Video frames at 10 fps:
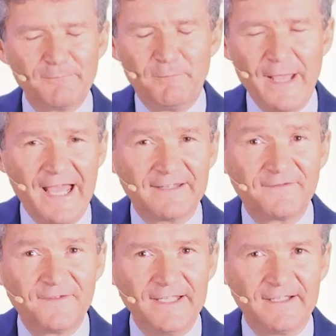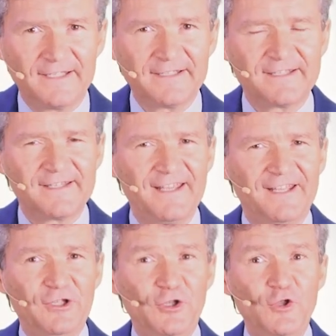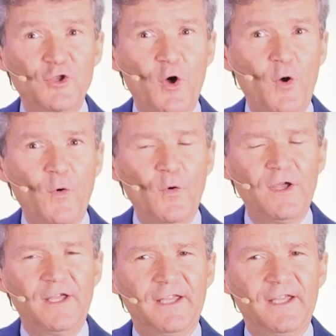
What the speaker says: bad feelings, nothing